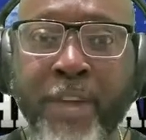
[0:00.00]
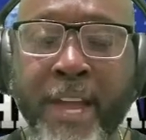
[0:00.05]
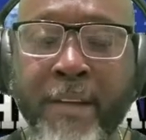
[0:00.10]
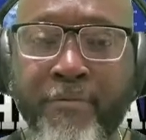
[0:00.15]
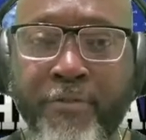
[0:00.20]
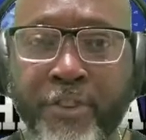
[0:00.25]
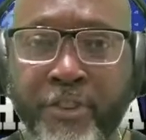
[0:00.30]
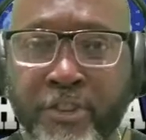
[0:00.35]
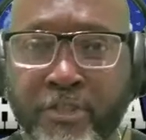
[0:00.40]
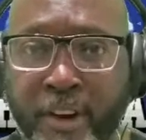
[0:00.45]

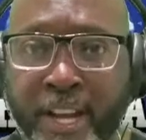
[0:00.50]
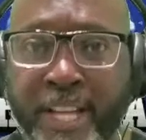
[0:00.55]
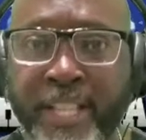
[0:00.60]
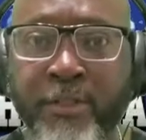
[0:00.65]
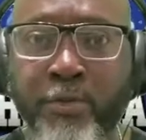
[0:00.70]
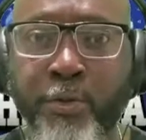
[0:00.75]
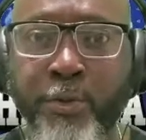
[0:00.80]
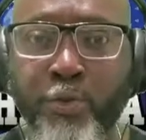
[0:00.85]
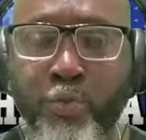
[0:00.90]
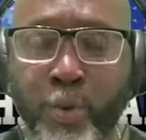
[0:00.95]
if the
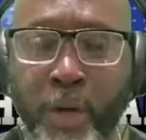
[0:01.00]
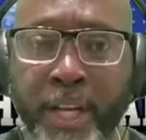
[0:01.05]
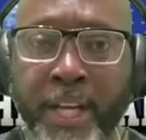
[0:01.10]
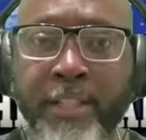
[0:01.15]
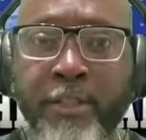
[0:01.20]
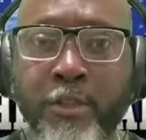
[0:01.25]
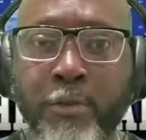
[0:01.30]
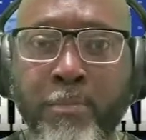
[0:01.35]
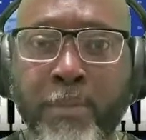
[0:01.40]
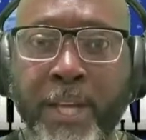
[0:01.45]
greats was
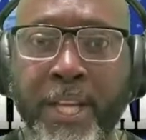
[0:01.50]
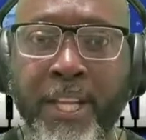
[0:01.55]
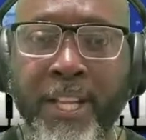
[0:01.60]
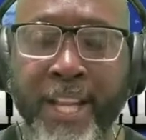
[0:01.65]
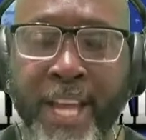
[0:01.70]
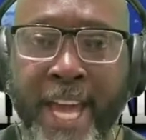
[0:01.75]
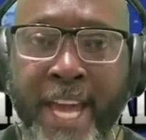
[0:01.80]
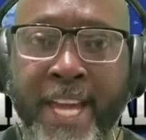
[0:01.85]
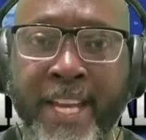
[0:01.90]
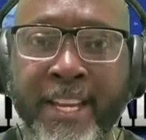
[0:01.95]
willing to be
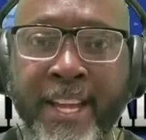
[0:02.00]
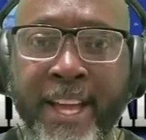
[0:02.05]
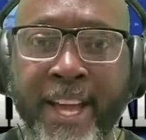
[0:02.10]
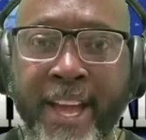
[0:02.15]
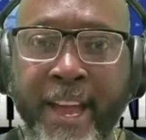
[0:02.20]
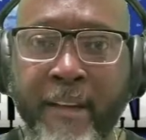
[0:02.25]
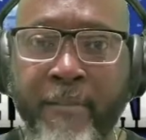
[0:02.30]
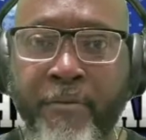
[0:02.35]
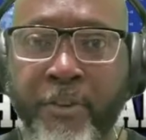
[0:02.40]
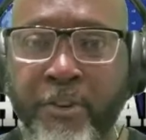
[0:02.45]
led,
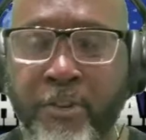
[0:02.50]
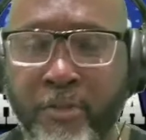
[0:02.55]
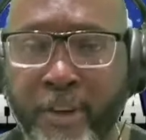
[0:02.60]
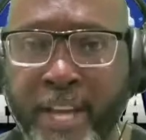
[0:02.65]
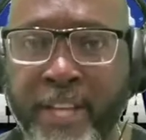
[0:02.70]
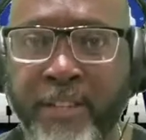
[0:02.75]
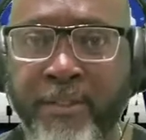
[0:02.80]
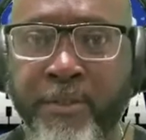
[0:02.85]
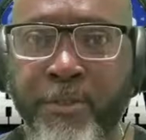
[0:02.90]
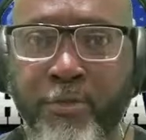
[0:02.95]
if the
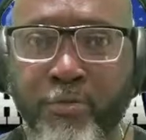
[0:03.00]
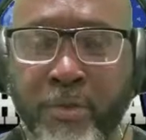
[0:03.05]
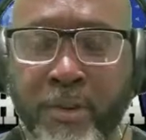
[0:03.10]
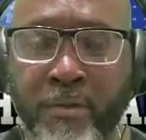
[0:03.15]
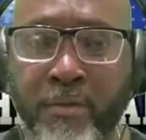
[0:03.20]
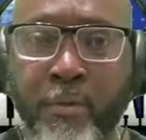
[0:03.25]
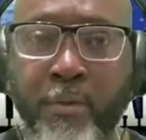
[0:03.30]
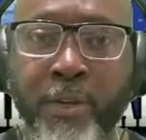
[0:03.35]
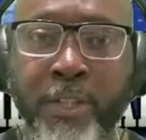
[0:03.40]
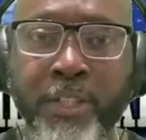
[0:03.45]
greats was
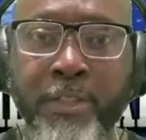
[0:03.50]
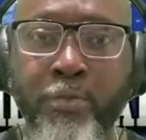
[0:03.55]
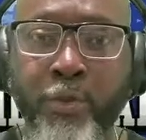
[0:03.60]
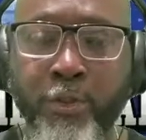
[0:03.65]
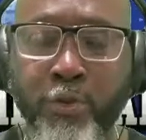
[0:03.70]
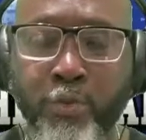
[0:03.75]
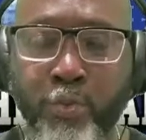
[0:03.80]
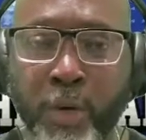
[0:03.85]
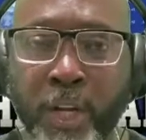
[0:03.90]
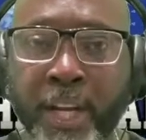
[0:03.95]
was,
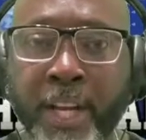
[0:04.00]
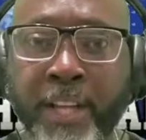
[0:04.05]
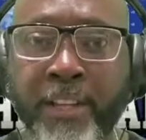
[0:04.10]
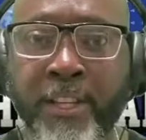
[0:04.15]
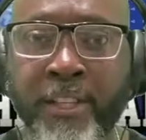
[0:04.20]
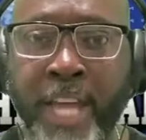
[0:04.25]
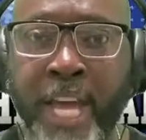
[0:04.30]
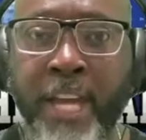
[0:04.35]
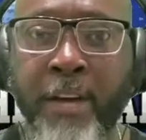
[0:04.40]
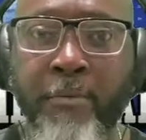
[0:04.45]
was willing
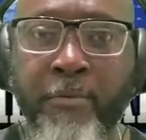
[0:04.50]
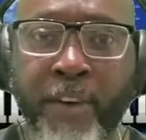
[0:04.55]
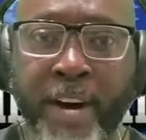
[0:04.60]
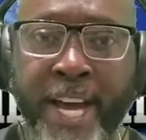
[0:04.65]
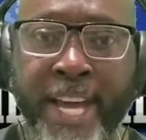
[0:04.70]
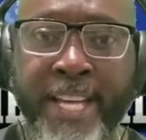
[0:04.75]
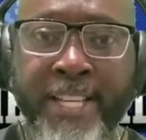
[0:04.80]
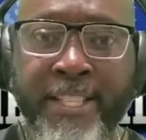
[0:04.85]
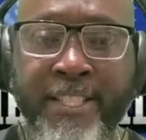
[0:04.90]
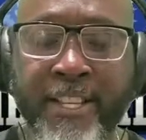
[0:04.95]
to take
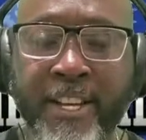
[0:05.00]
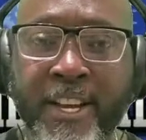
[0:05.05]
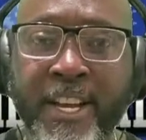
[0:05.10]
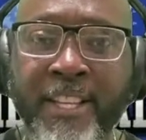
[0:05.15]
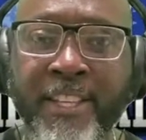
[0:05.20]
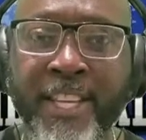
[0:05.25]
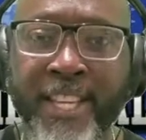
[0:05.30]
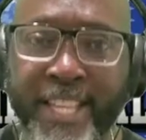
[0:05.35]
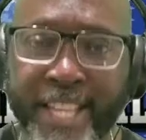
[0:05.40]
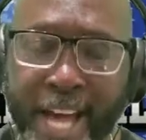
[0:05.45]
advice,
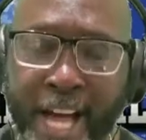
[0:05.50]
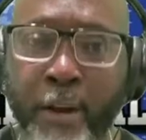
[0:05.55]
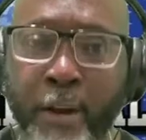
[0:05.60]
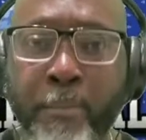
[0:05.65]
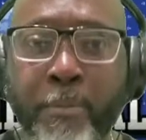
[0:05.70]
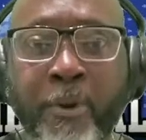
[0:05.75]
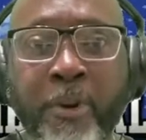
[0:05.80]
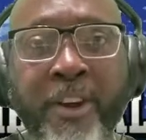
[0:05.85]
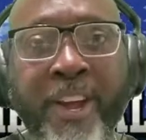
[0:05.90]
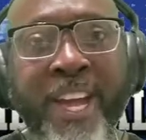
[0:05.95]
then
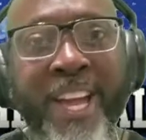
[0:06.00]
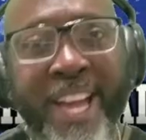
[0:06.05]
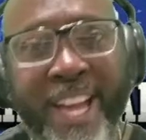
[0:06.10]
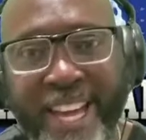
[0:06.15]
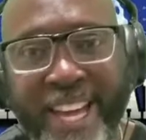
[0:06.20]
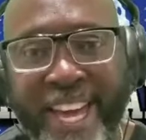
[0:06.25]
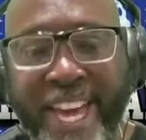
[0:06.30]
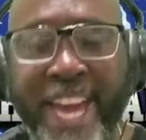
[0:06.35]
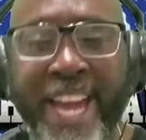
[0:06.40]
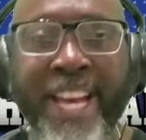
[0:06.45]
Calipari
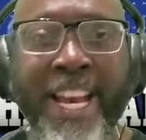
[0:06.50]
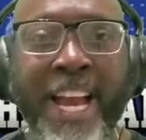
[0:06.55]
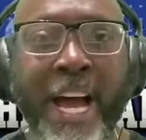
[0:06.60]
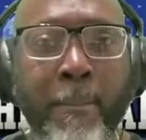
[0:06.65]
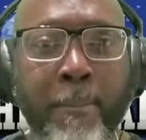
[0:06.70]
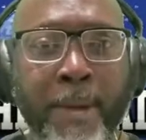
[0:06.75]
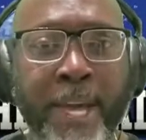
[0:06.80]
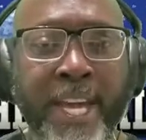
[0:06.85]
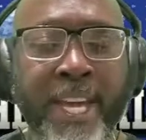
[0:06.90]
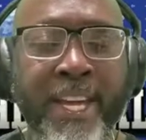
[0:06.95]

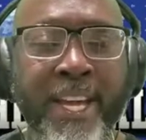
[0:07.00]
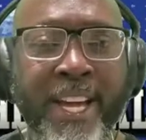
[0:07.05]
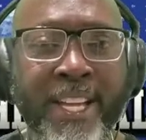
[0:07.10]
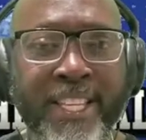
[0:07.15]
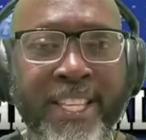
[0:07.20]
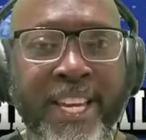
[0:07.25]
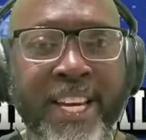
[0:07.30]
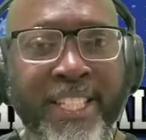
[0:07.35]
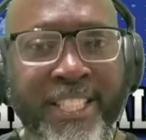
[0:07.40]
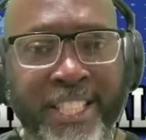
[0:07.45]
cannot be
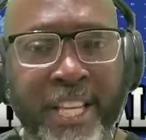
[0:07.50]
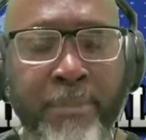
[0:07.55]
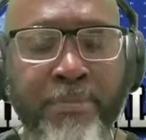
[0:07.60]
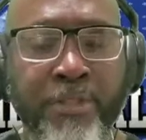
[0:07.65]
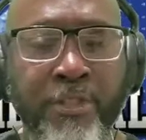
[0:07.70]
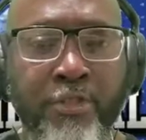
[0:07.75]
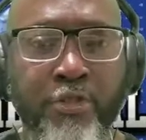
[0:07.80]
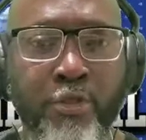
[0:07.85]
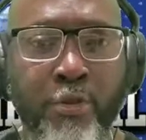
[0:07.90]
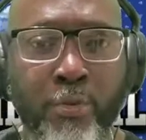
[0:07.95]
an
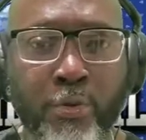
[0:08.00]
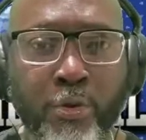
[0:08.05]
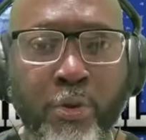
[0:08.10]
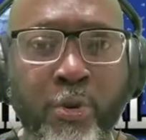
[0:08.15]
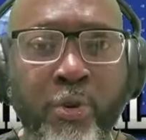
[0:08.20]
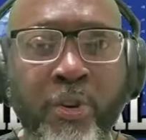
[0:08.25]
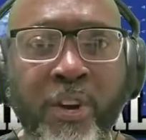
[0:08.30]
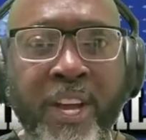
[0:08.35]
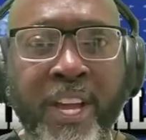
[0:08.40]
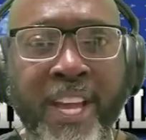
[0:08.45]
exception to the
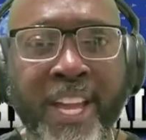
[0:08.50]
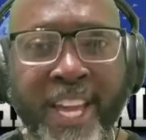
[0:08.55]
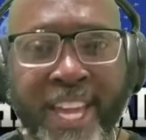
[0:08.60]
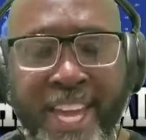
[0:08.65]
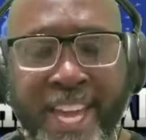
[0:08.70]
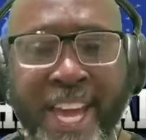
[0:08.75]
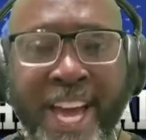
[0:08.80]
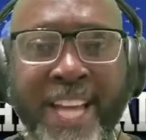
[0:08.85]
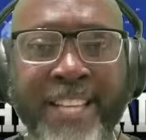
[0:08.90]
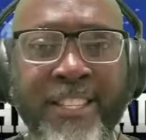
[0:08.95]
rule.
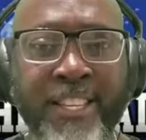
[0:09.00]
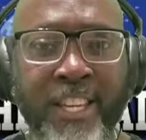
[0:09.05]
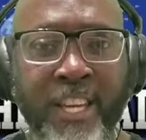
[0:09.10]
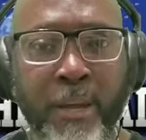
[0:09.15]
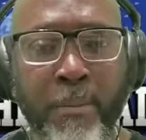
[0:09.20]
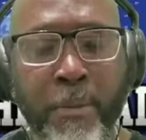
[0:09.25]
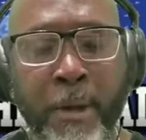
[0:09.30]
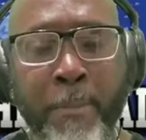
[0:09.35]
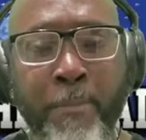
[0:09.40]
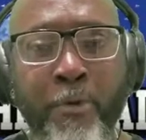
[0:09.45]
He has to
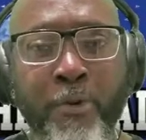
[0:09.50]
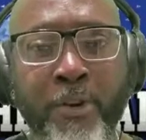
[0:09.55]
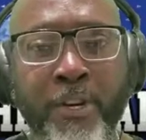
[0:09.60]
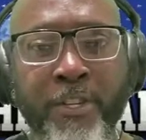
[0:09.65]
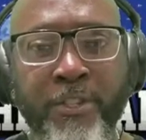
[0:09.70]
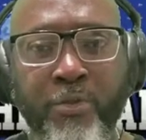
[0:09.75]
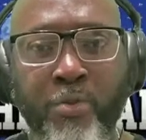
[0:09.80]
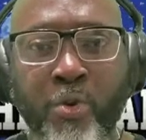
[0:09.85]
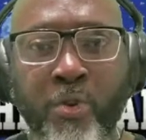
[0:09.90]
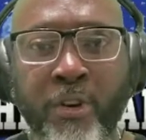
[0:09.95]
get people in
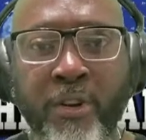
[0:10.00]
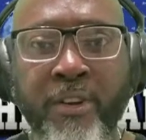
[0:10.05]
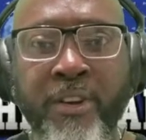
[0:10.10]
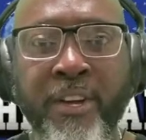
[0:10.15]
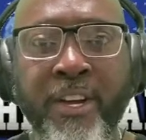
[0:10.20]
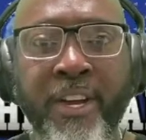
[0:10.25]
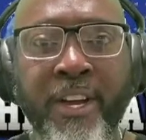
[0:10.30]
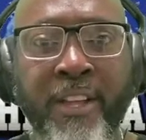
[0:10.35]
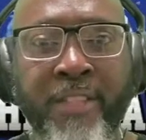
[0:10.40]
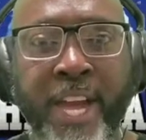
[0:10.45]
his corner
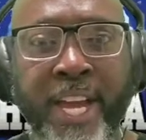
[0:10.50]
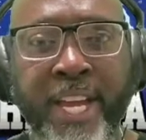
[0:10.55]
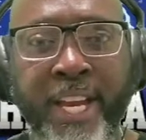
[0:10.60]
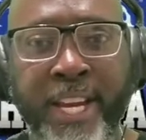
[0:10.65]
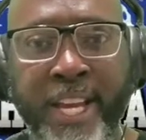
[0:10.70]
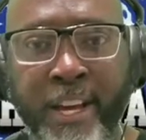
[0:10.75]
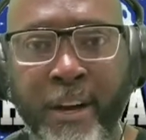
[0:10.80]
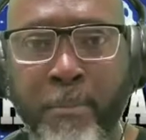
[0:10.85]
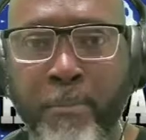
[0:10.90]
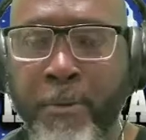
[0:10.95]
that
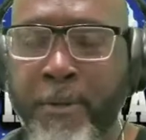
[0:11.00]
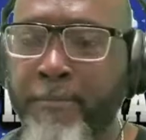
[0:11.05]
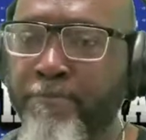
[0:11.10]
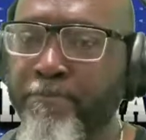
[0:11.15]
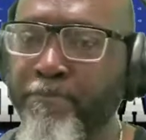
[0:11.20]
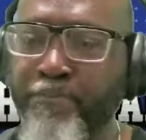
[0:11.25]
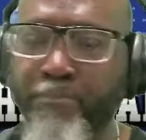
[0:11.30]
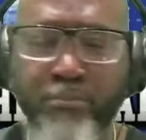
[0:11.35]
can help him.